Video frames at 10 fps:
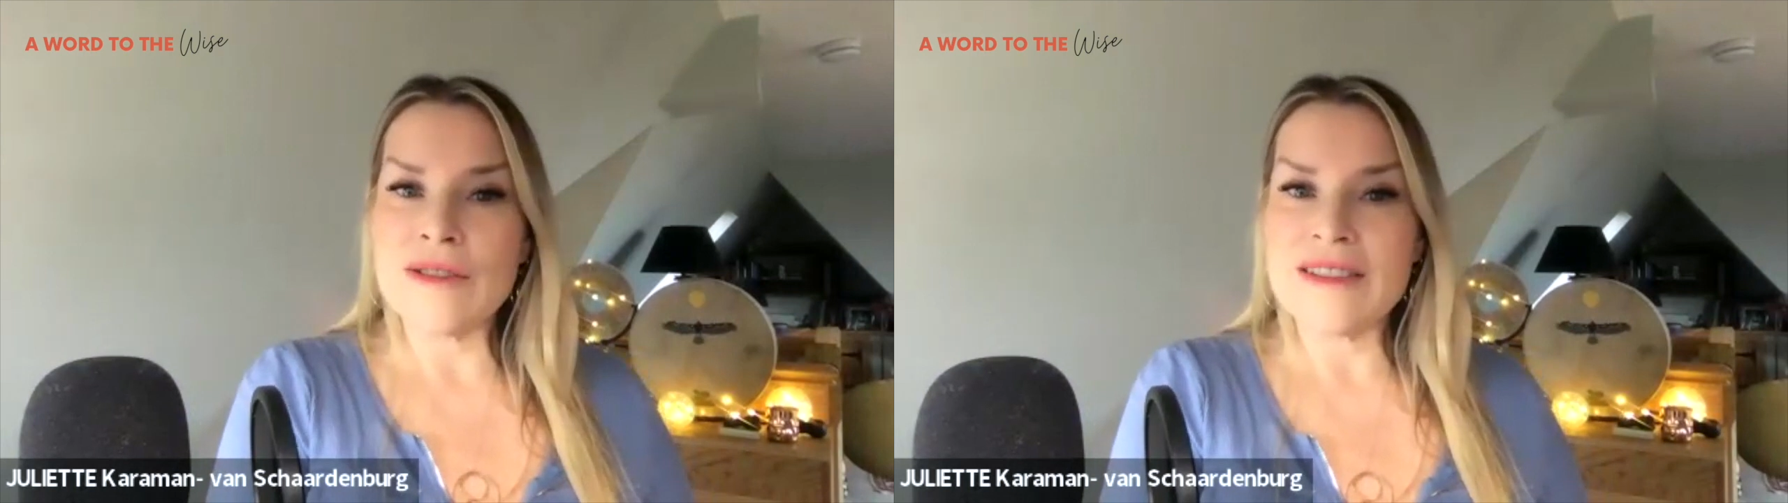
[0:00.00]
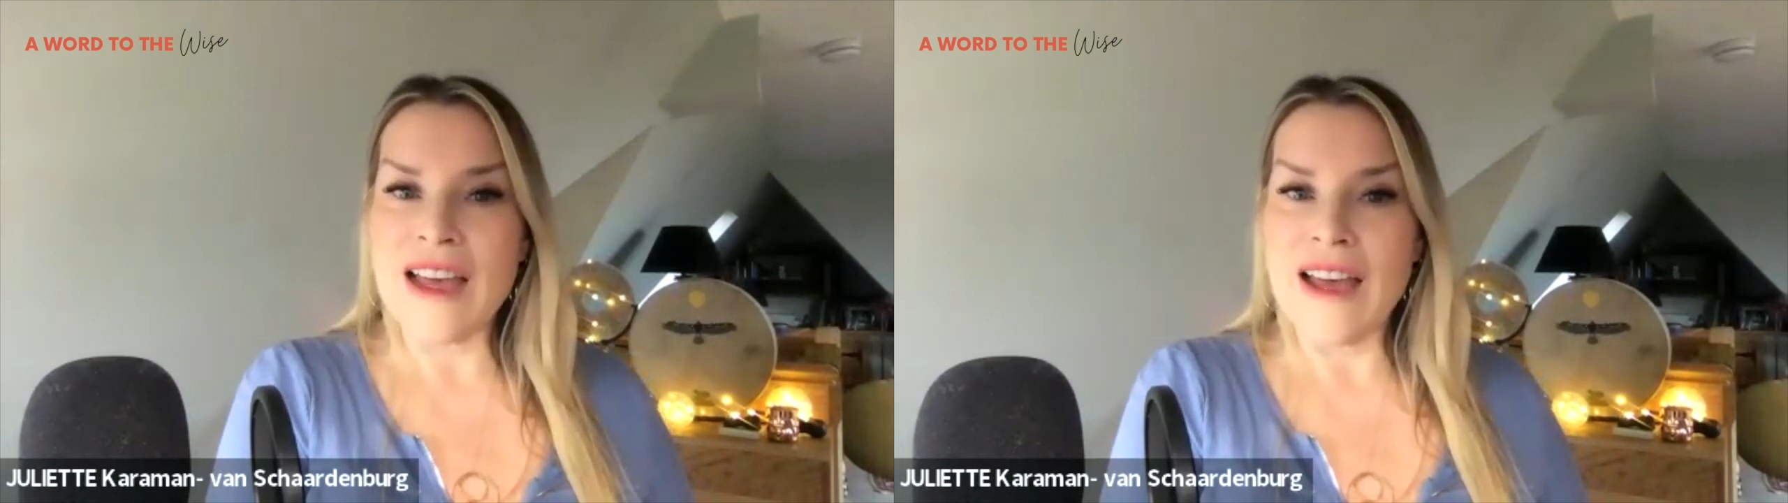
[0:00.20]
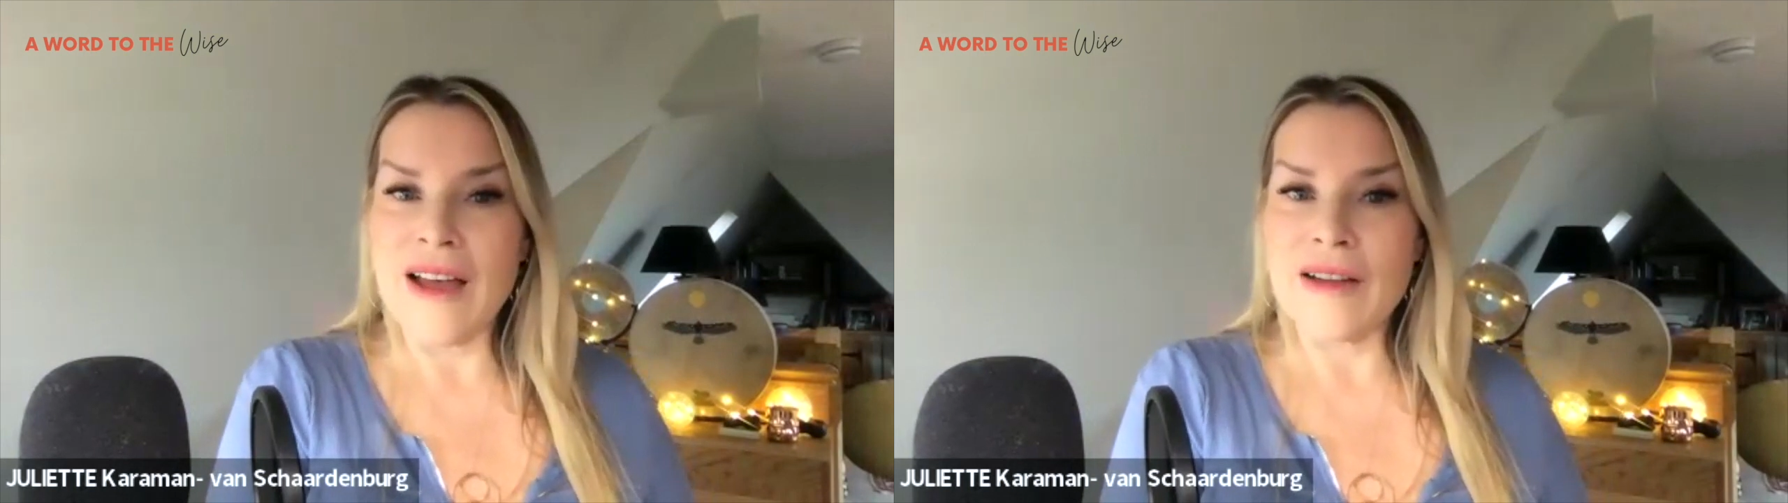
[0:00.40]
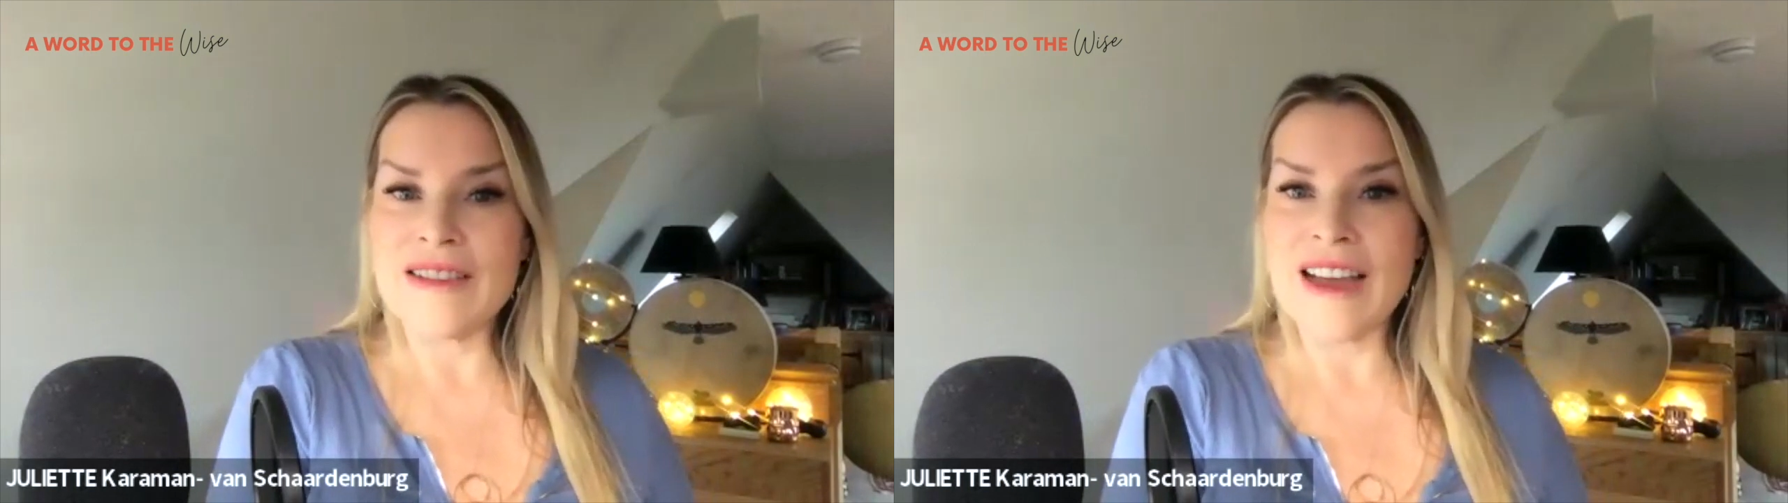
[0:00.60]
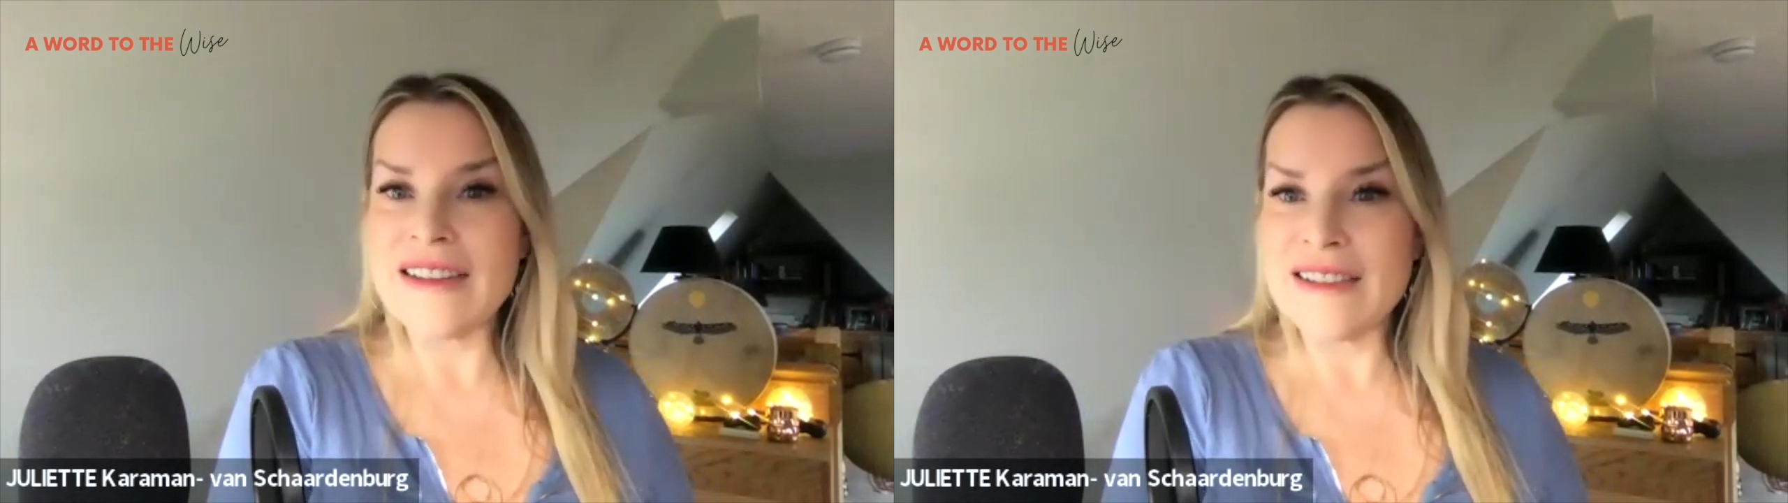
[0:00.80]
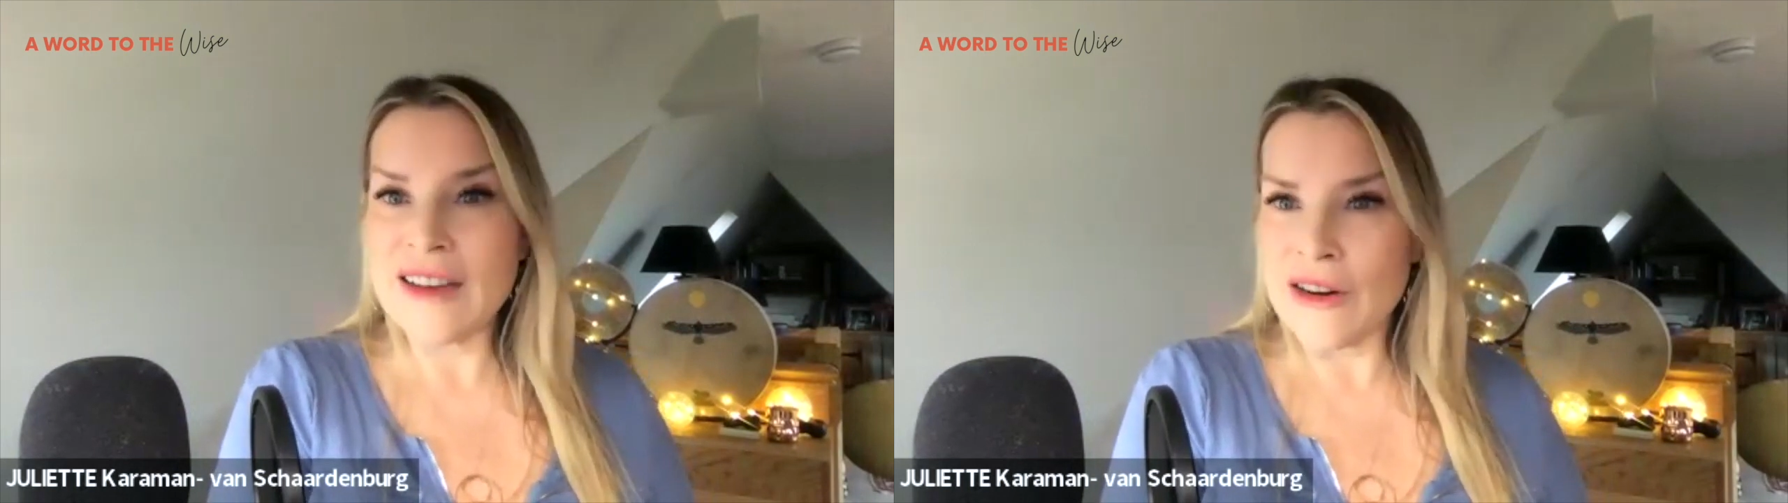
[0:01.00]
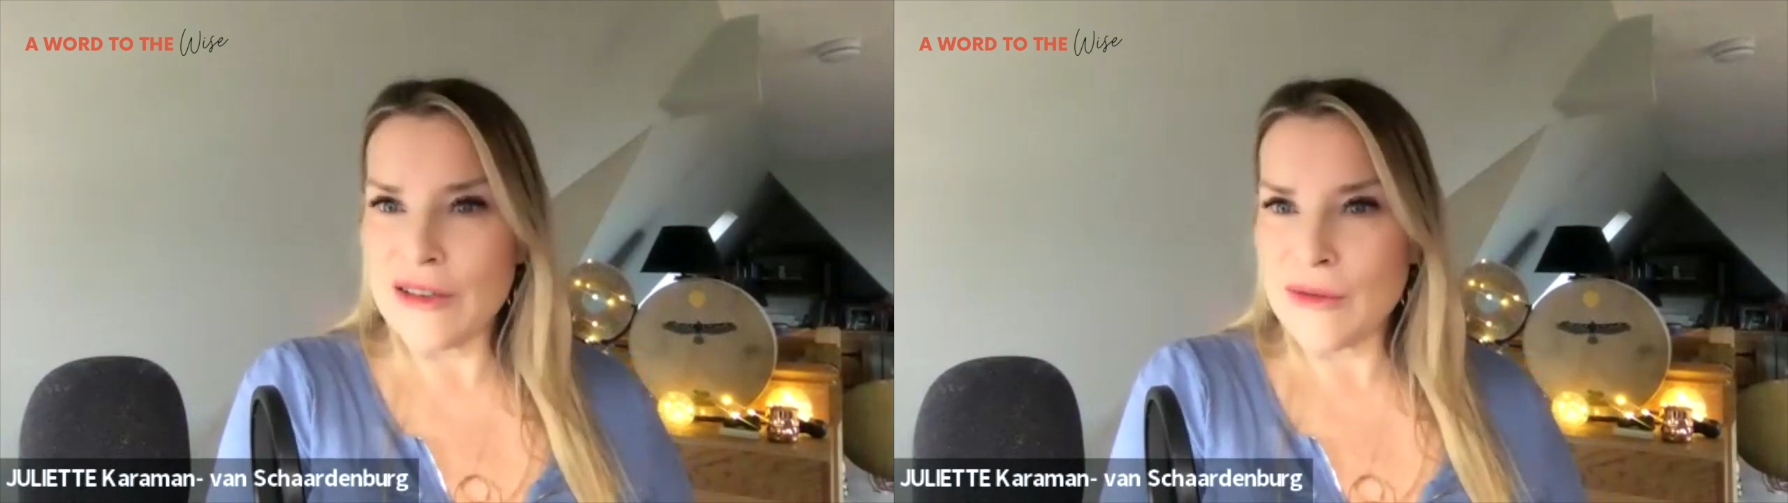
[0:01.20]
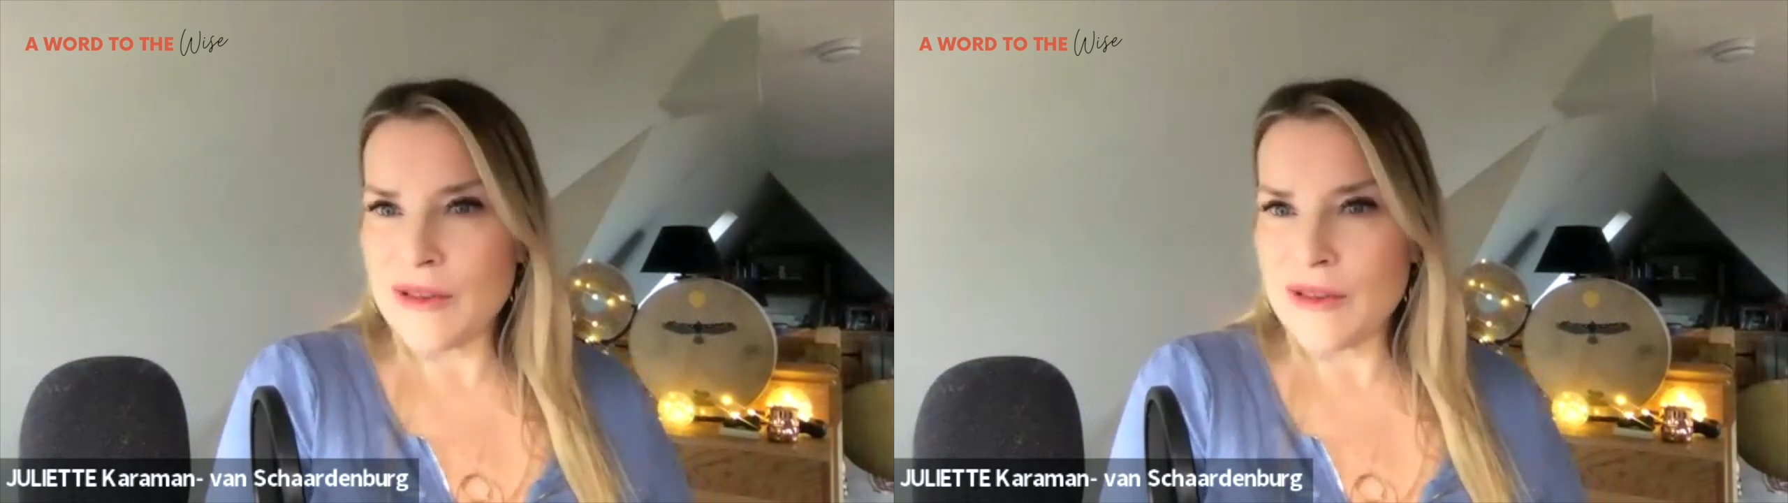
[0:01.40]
Ticehurst,